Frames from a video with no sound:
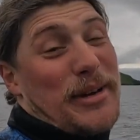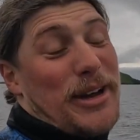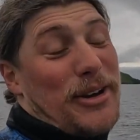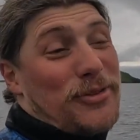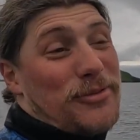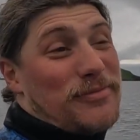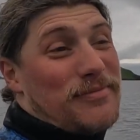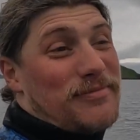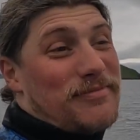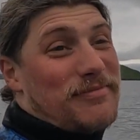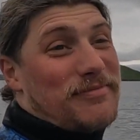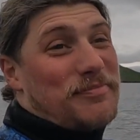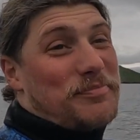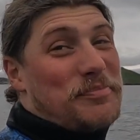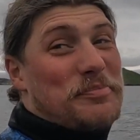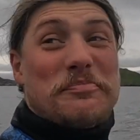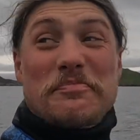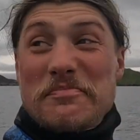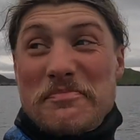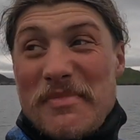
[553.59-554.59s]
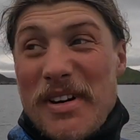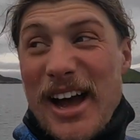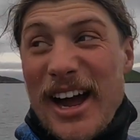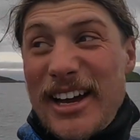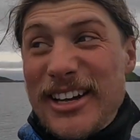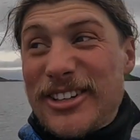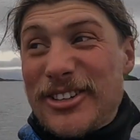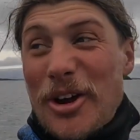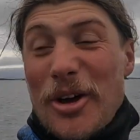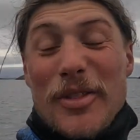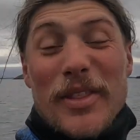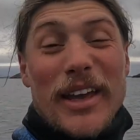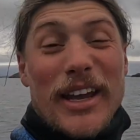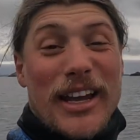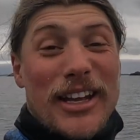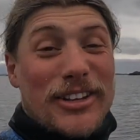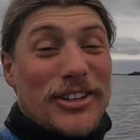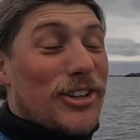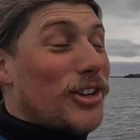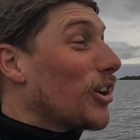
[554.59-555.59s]
out. I don't
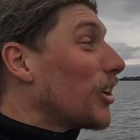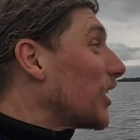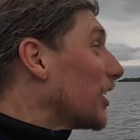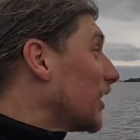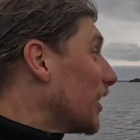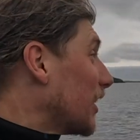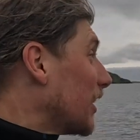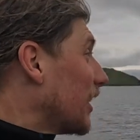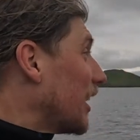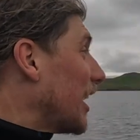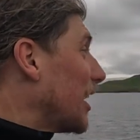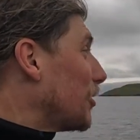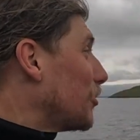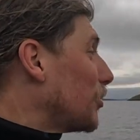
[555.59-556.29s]
think it's looking like that.